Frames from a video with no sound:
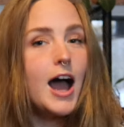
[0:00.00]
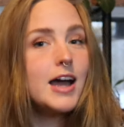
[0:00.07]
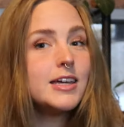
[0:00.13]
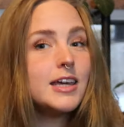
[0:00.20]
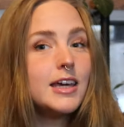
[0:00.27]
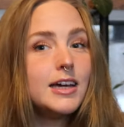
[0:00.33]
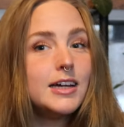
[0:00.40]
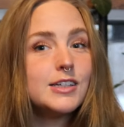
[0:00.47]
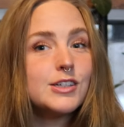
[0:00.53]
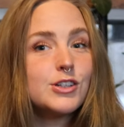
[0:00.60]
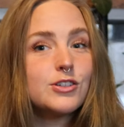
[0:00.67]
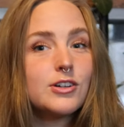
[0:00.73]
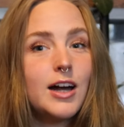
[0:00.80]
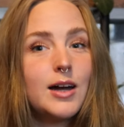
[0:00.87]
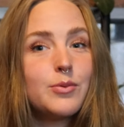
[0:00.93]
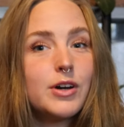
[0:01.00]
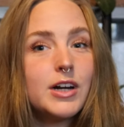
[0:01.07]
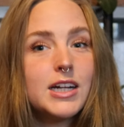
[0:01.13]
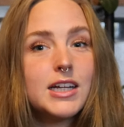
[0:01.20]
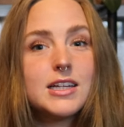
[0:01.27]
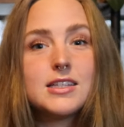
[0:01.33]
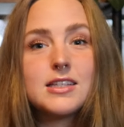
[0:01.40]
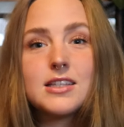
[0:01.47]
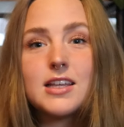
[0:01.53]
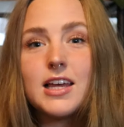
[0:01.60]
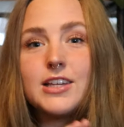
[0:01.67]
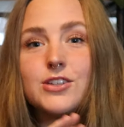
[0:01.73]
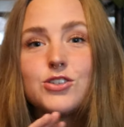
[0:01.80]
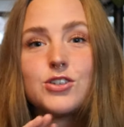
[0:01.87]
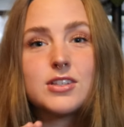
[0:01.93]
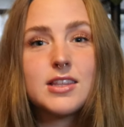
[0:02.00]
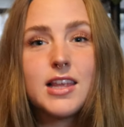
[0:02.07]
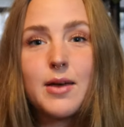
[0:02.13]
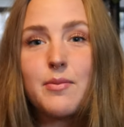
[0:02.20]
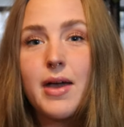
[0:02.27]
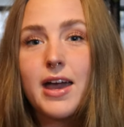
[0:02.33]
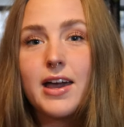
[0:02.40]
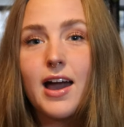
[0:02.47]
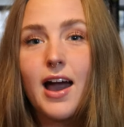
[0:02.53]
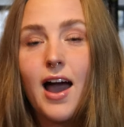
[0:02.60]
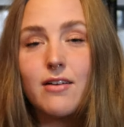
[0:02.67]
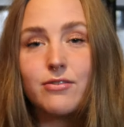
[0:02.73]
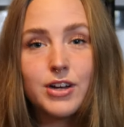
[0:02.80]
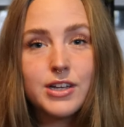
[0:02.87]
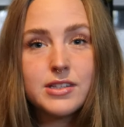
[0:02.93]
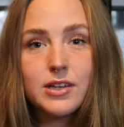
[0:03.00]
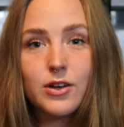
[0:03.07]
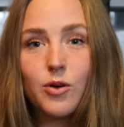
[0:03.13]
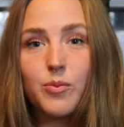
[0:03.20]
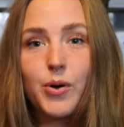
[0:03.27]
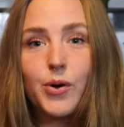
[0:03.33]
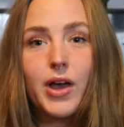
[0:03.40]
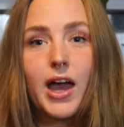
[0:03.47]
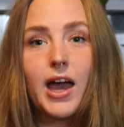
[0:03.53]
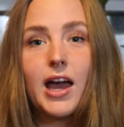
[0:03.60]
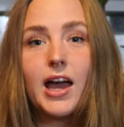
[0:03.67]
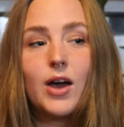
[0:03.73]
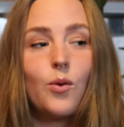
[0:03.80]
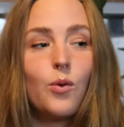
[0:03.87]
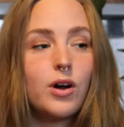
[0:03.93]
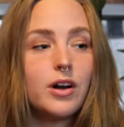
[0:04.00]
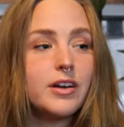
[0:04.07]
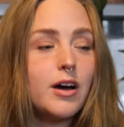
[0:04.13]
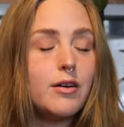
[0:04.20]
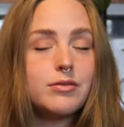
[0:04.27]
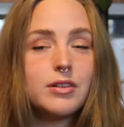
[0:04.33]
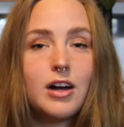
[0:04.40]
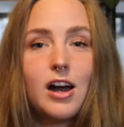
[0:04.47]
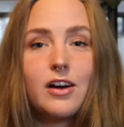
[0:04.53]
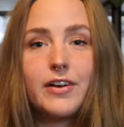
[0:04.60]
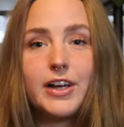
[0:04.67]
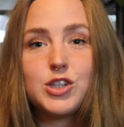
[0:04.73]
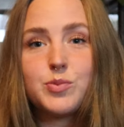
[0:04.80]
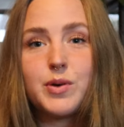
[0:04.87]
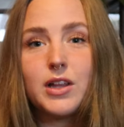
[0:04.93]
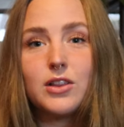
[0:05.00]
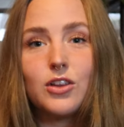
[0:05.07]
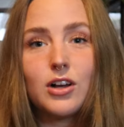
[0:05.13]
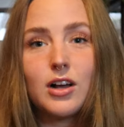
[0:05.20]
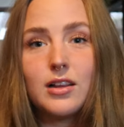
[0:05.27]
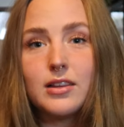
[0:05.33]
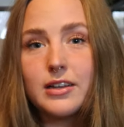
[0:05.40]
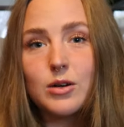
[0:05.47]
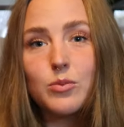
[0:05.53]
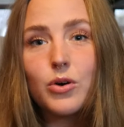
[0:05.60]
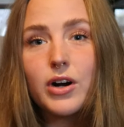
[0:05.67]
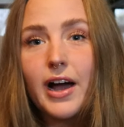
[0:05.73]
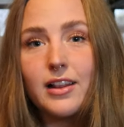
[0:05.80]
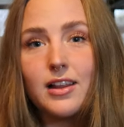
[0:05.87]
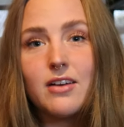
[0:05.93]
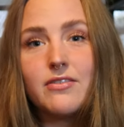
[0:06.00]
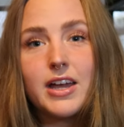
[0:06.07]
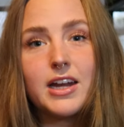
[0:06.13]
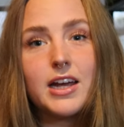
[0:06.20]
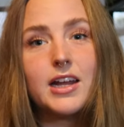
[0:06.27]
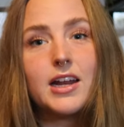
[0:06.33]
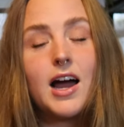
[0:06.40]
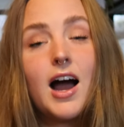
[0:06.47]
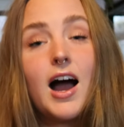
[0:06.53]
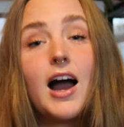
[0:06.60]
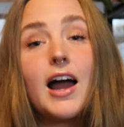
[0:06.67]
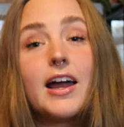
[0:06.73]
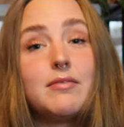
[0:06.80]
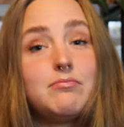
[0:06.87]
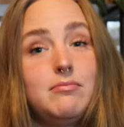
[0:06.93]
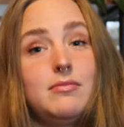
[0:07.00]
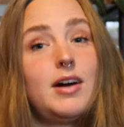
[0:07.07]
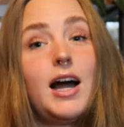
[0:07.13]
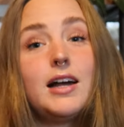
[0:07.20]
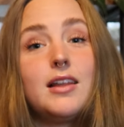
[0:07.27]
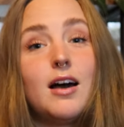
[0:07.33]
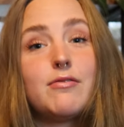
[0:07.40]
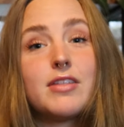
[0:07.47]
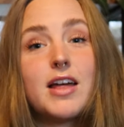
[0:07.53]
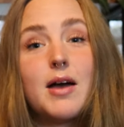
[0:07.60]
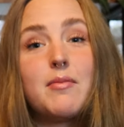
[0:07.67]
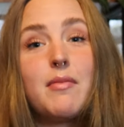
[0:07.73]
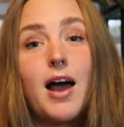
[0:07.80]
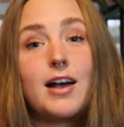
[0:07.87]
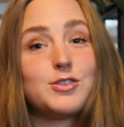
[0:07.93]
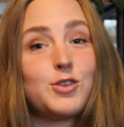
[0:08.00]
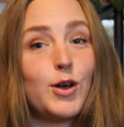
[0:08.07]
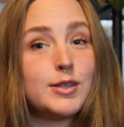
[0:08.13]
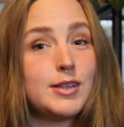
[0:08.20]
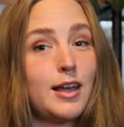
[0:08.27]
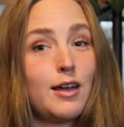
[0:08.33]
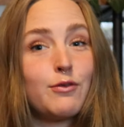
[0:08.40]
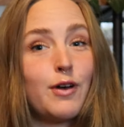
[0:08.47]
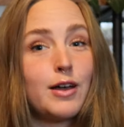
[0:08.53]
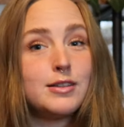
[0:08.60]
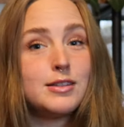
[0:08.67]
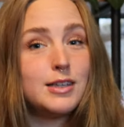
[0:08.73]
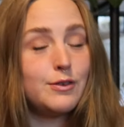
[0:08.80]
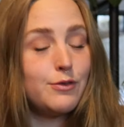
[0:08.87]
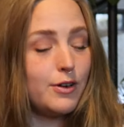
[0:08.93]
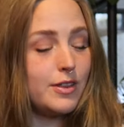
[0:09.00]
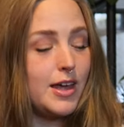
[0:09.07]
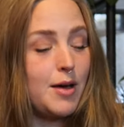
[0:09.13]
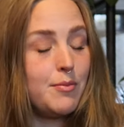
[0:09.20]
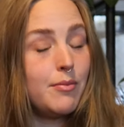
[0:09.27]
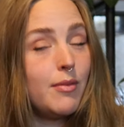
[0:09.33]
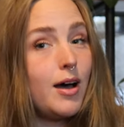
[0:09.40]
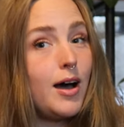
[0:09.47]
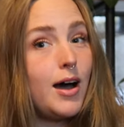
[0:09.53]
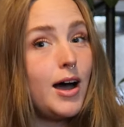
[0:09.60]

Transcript: I can't describe what it is. It's just they make every single bouquet or cut flower arrangement look a little more elevated. I love them. As long as I can find seed for them,